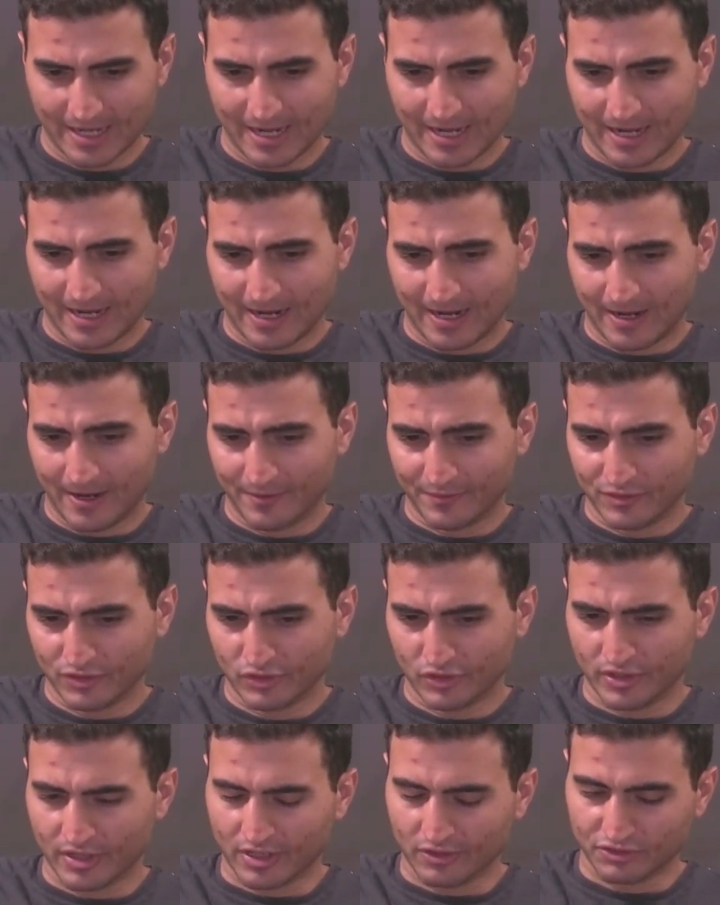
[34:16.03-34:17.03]

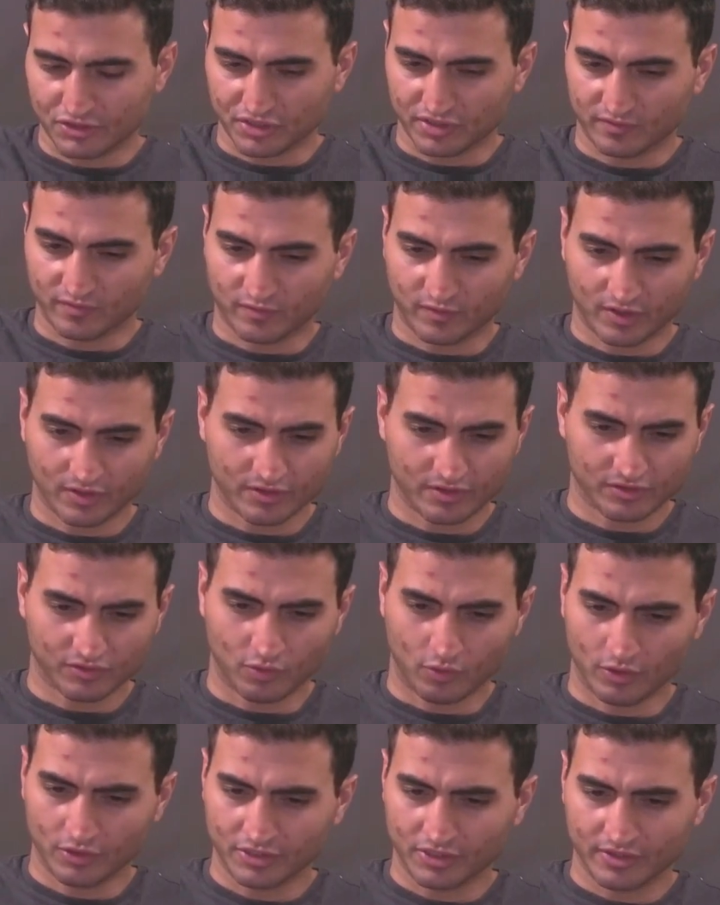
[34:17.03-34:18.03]
that was just further
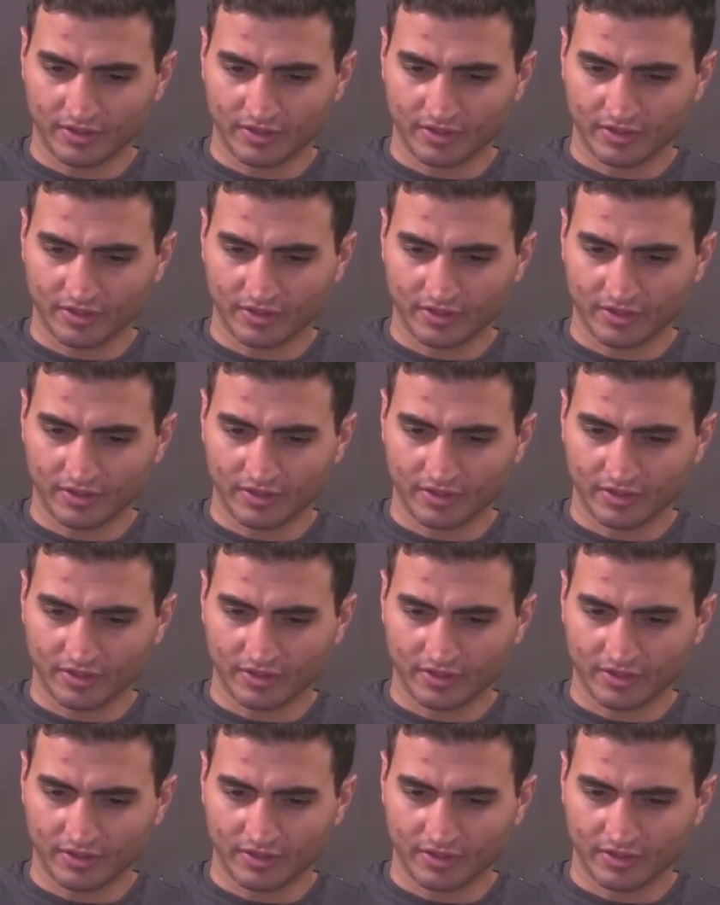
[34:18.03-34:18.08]
torture.